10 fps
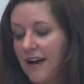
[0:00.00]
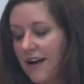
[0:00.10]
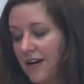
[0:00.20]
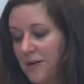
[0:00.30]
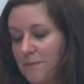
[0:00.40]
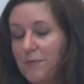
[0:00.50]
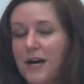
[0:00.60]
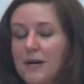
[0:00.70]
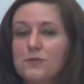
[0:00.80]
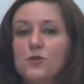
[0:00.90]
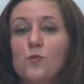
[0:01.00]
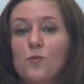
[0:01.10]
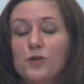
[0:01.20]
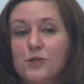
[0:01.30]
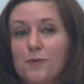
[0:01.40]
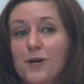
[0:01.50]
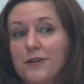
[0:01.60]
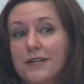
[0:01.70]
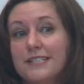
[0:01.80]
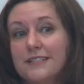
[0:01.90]
Perhaps worst
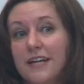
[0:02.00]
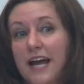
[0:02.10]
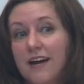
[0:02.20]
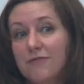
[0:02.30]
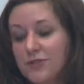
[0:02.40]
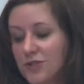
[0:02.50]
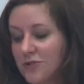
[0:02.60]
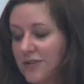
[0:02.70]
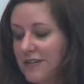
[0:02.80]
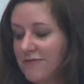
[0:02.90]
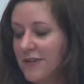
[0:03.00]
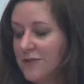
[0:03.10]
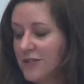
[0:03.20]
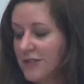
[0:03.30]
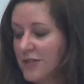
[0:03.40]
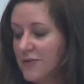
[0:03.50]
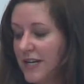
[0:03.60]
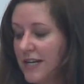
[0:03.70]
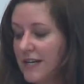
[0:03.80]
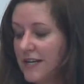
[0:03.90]
part is that average train fares in the
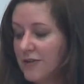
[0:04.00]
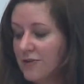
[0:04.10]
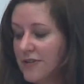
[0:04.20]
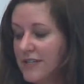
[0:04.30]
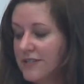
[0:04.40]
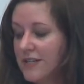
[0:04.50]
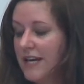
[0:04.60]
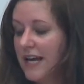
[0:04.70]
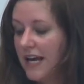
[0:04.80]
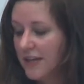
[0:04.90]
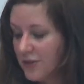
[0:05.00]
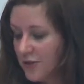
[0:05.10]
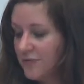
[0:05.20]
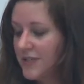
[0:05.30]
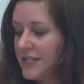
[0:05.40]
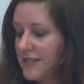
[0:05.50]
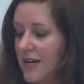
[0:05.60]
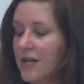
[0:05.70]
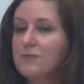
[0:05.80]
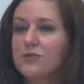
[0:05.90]
UK increased at 3
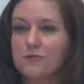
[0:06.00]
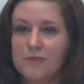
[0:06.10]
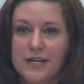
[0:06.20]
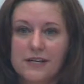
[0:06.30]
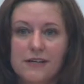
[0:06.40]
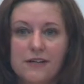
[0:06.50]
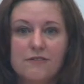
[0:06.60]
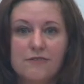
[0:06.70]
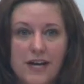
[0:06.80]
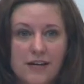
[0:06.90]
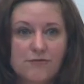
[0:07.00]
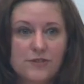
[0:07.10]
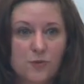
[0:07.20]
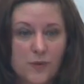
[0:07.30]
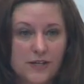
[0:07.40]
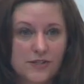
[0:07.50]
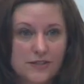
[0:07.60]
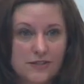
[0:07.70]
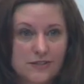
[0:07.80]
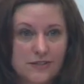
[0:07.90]
times the rate of average
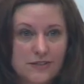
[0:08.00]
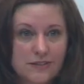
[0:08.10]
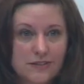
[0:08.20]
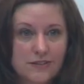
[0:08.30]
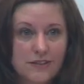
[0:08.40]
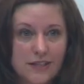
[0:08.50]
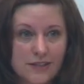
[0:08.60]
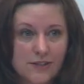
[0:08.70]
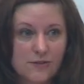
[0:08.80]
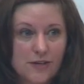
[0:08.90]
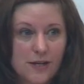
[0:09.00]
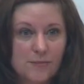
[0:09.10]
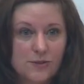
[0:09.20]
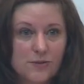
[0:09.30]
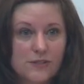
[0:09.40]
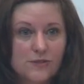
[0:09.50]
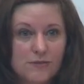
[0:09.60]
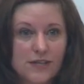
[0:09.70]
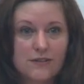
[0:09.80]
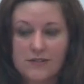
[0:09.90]
wages in the UK between
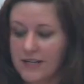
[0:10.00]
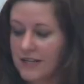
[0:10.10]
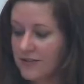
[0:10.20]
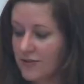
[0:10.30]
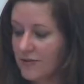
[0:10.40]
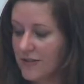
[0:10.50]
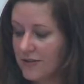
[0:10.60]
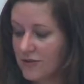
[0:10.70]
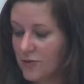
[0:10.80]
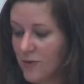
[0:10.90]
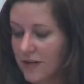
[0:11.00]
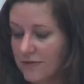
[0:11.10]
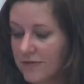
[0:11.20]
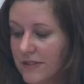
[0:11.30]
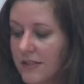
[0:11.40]
2008 and 2012.